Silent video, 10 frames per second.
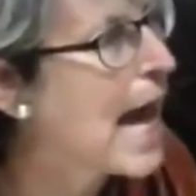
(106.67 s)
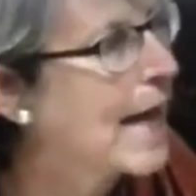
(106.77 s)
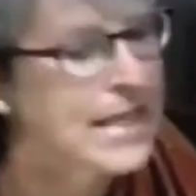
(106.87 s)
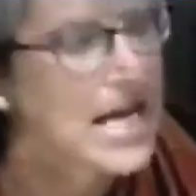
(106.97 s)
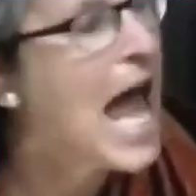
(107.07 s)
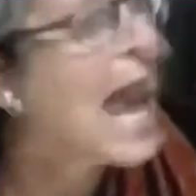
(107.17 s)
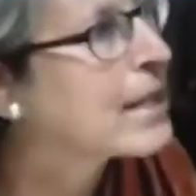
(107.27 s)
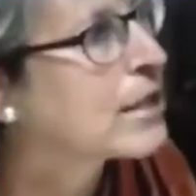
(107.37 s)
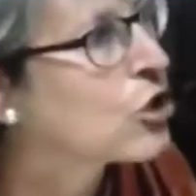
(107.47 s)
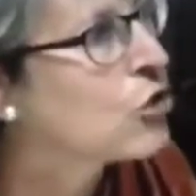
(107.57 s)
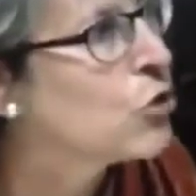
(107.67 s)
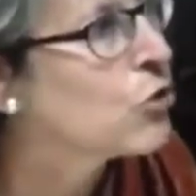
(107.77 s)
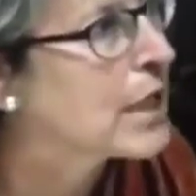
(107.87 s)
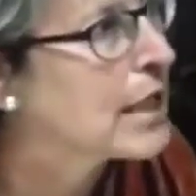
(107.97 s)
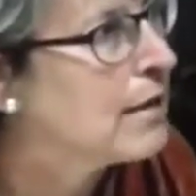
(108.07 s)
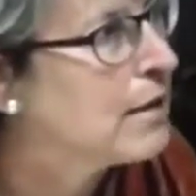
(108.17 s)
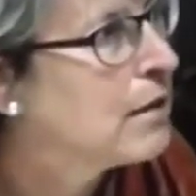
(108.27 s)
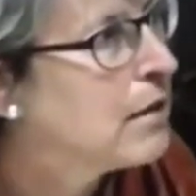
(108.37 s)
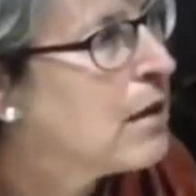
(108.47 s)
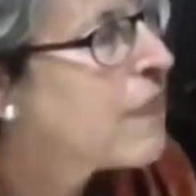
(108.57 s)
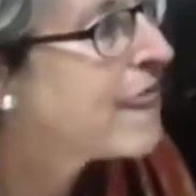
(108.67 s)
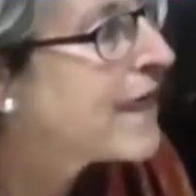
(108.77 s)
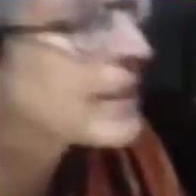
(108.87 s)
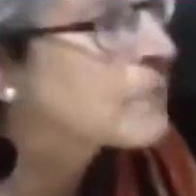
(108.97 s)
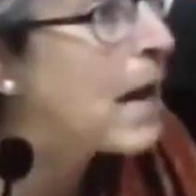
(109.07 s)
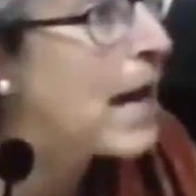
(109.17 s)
that as a community. Mm-hmm. This